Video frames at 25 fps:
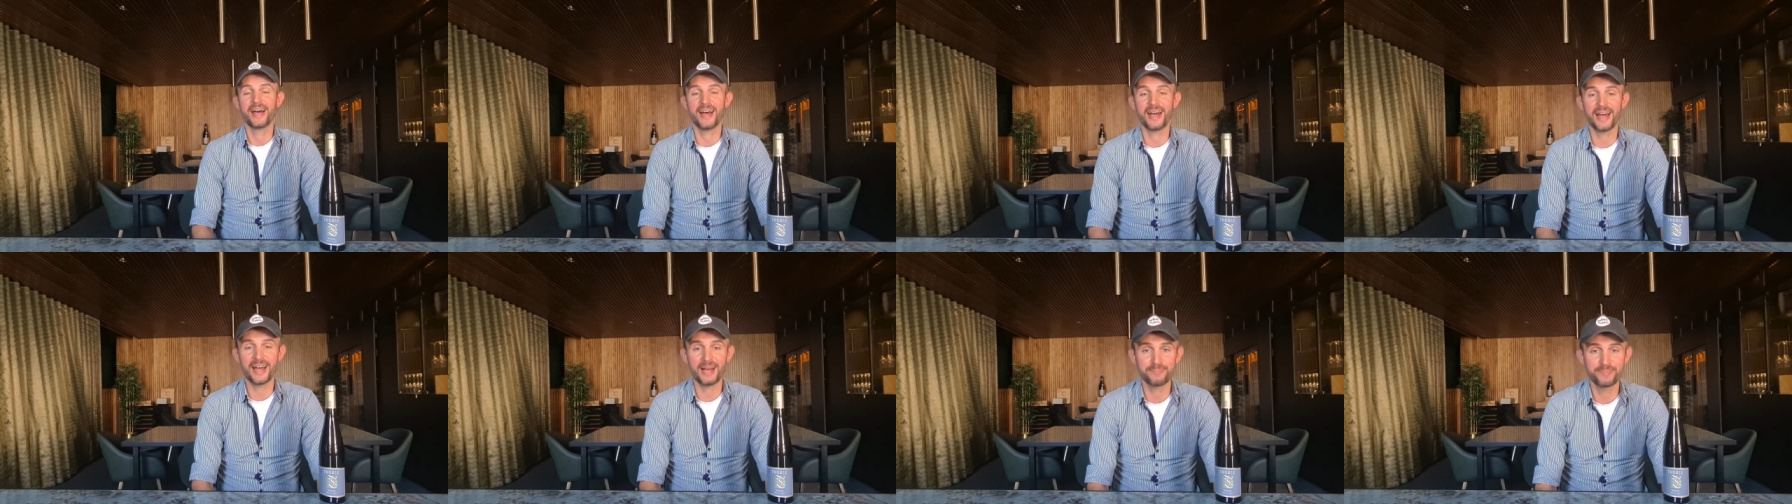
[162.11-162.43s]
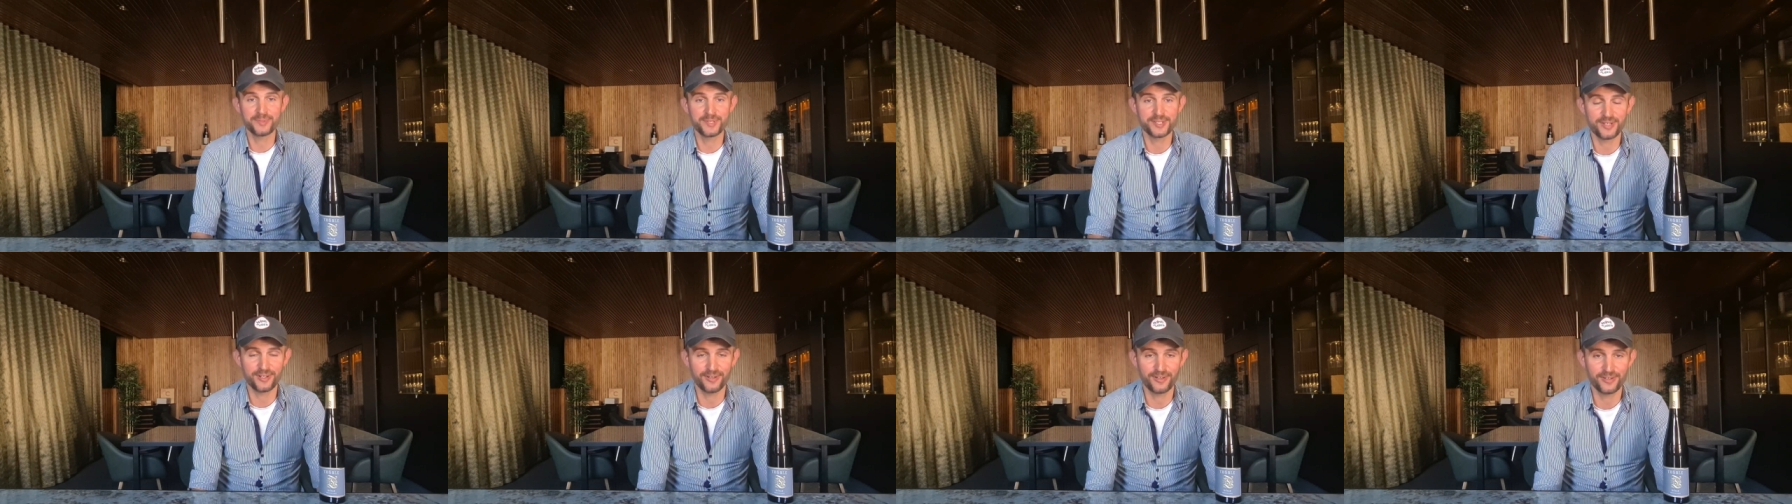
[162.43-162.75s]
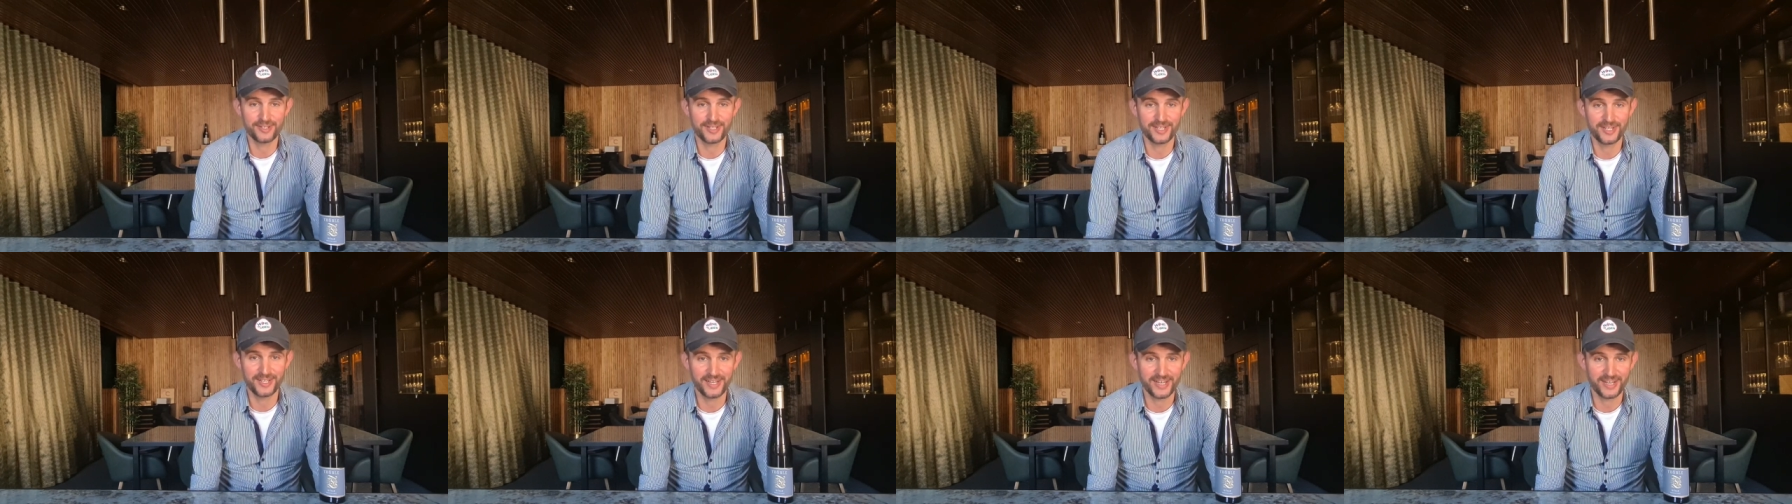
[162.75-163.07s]

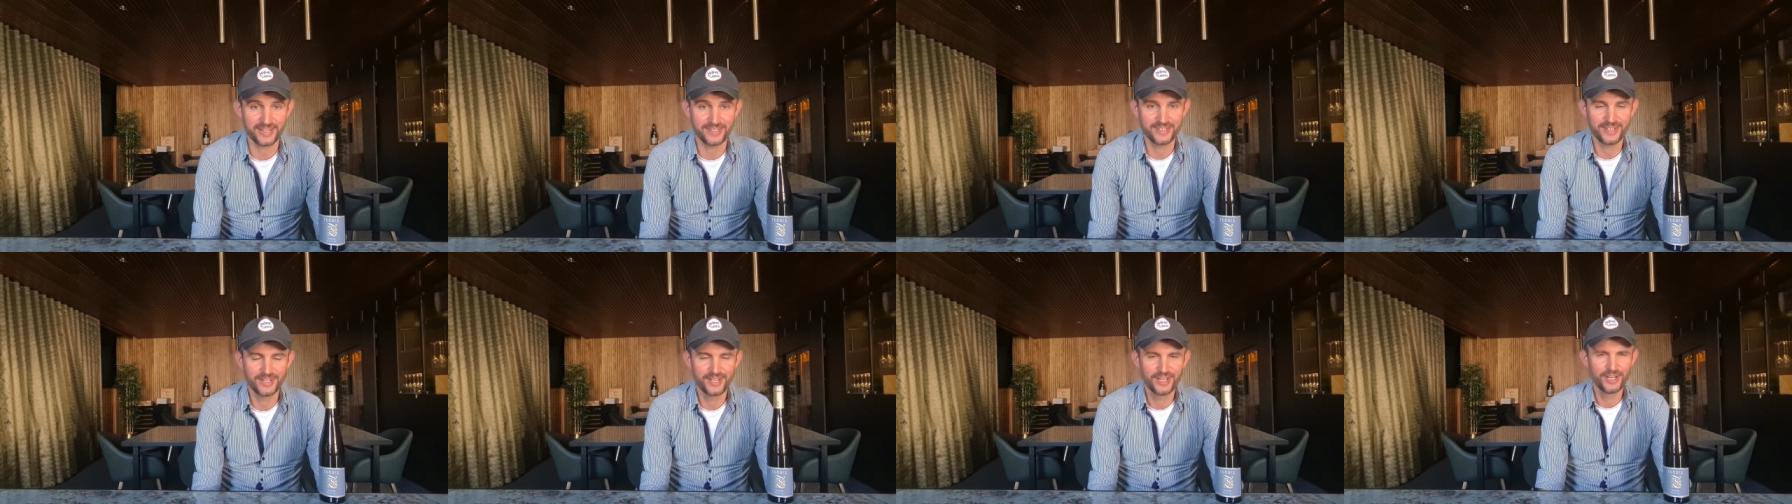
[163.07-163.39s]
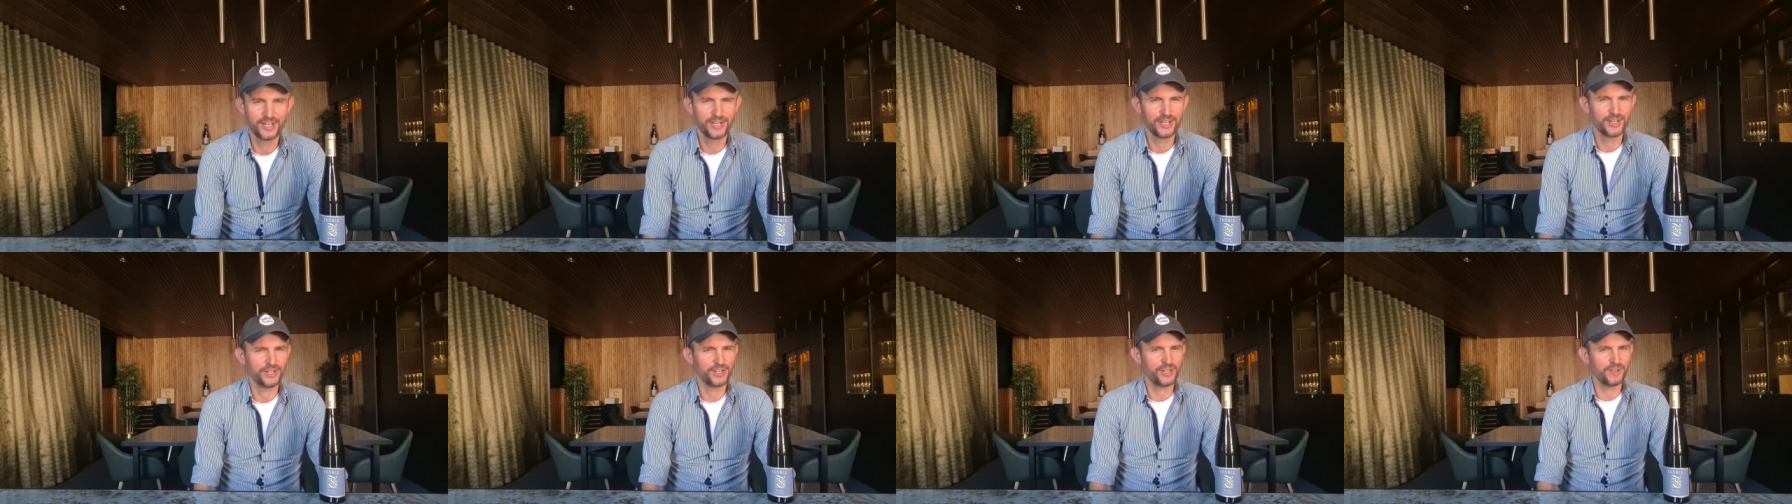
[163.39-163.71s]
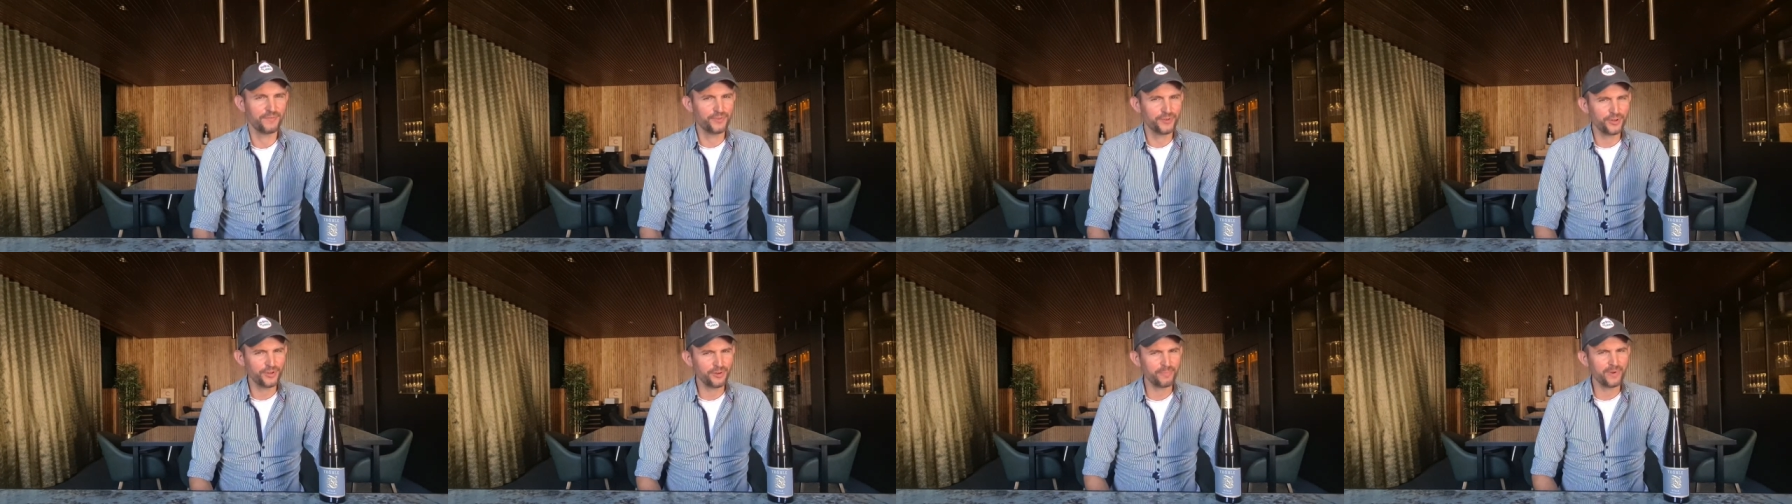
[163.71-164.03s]
Absolutely not.
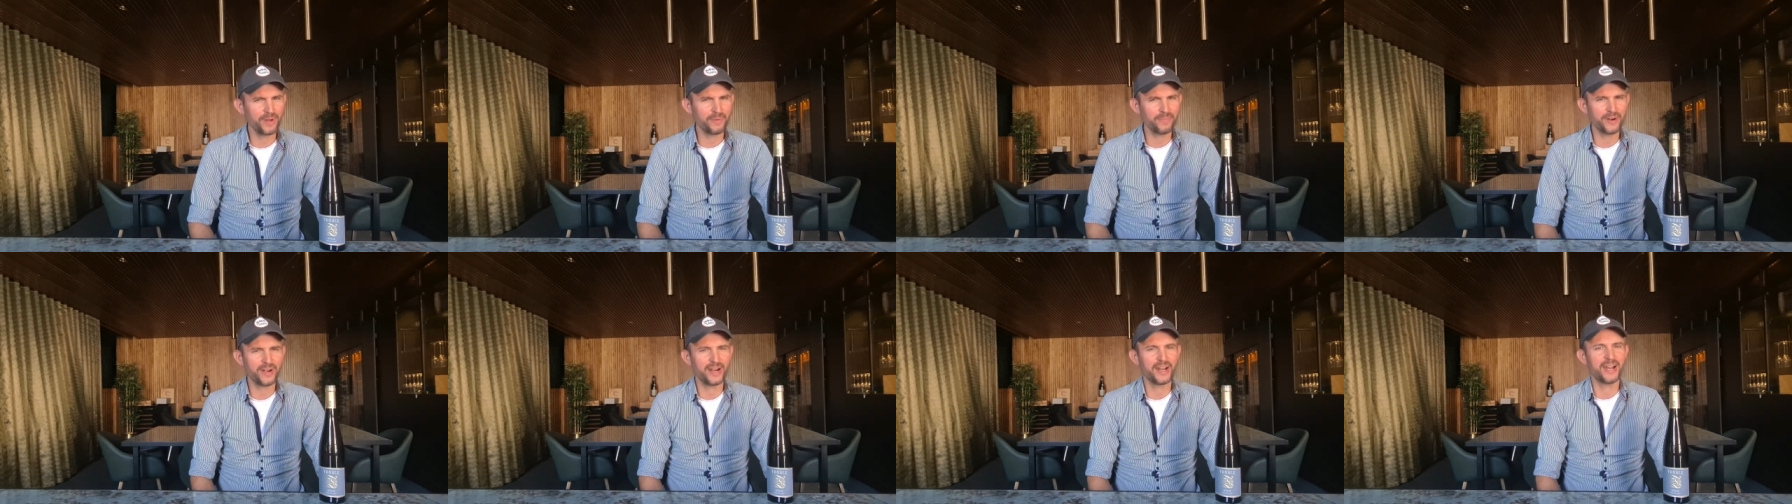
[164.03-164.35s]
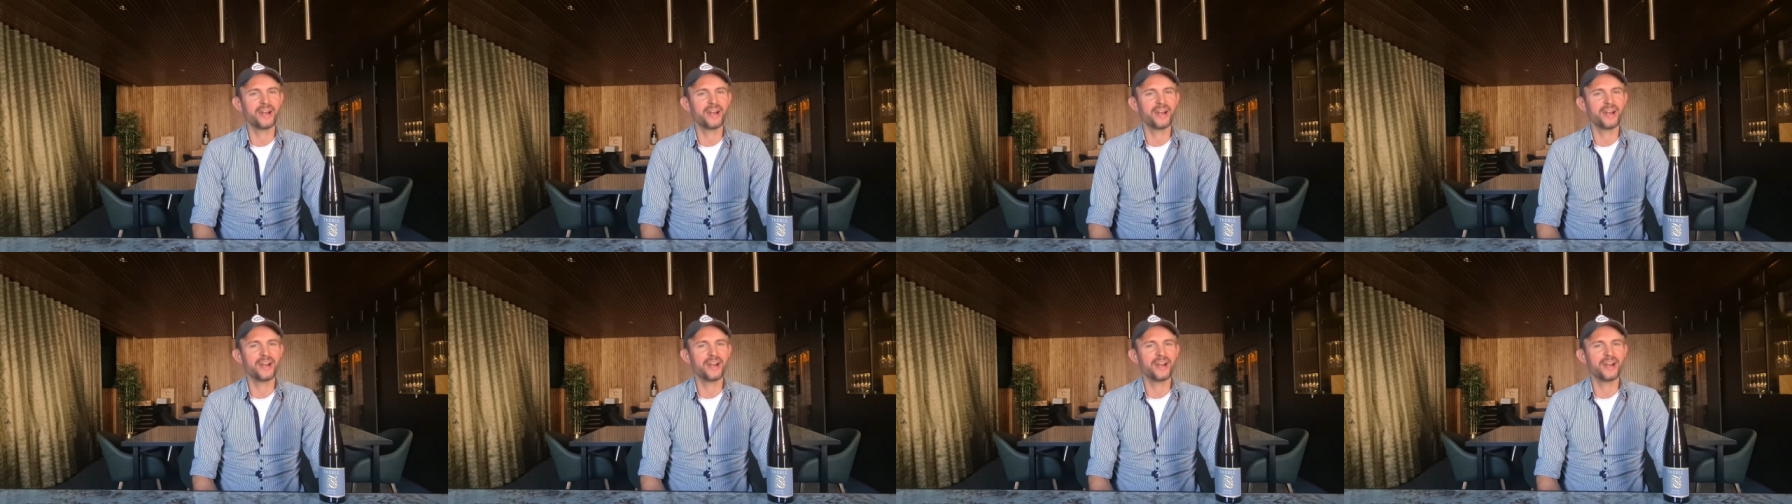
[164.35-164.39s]
If you remember